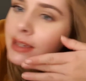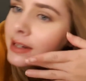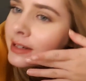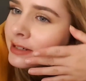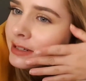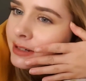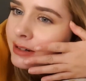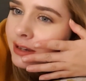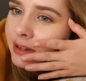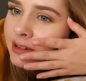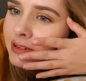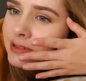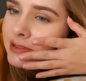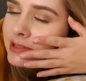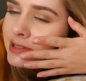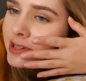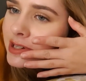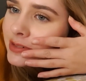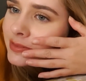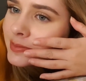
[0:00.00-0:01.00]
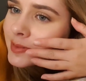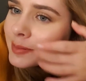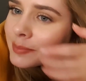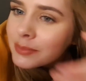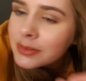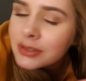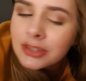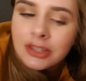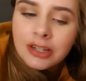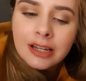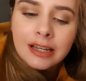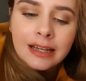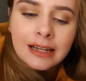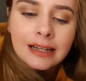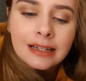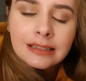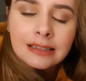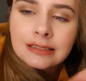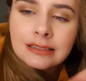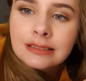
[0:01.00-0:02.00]
I don't think I remembered that I
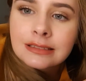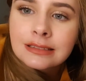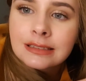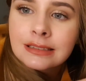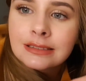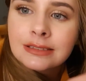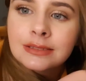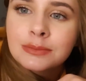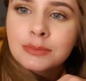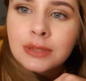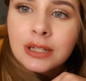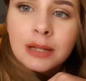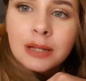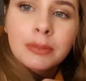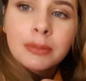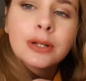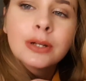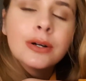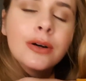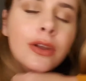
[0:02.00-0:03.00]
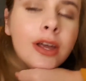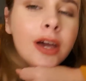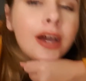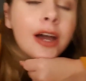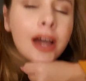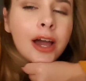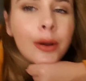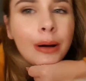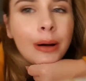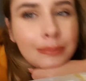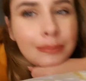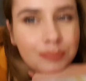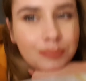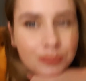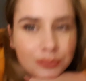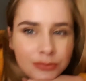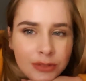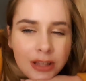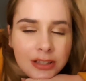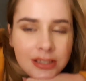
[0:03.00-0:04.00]
had that on when I put it on. Oh well.
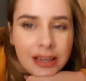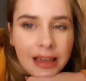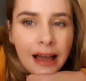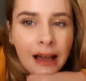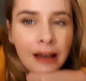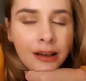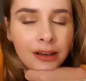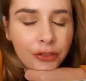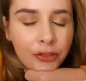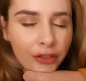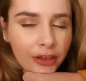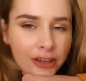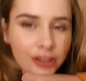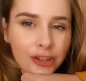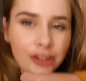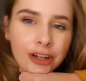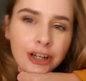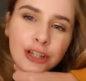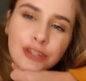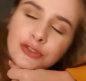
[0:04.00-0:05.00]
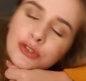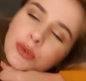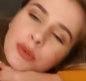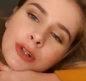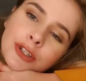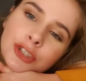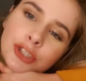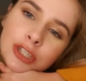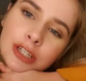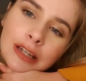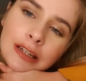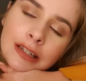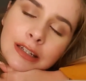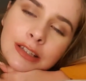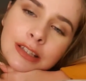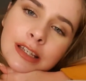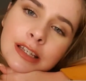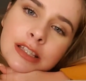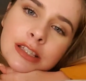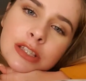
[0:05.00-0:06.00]
So yeah, thank you guys for watching
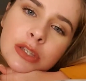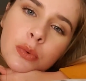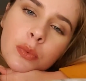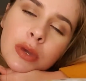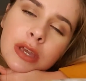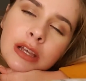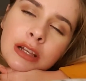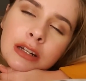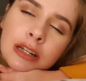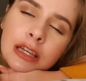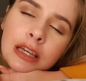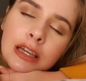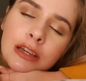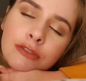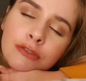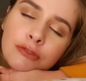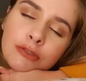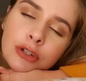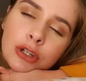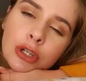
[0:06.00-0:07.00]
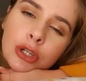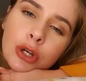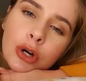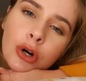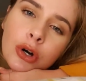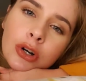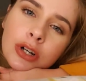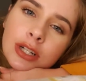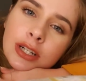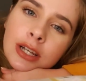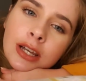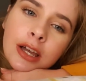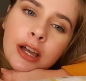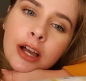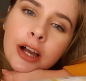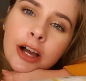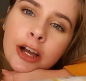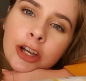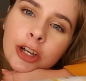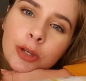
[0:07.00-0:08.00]
this weekly vlog.
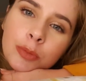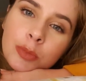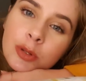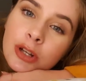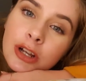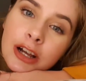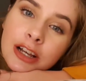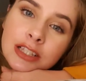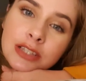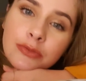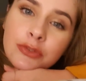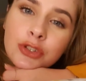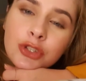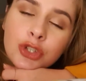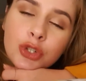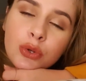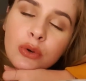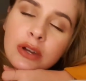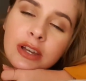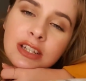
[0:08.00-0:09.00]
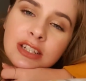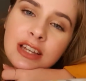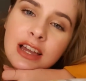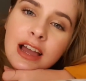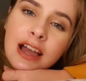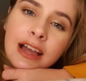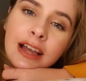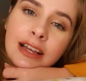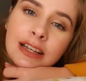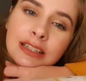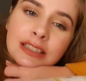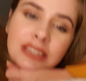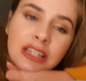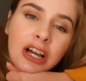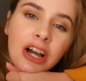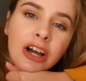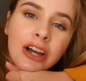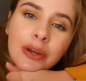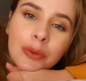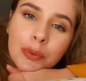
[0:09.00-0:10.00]
I hope you guys have enjoyed and
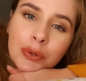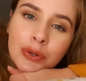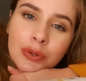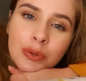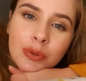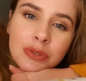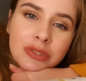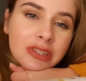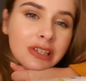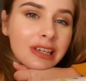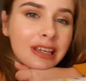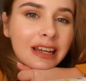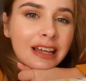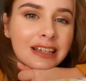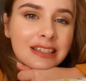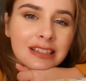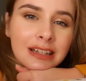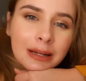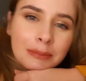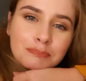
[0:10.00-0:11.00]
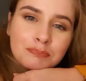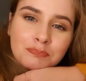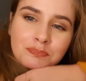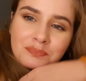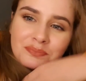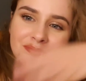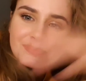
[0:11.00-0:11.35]
I will see you next time.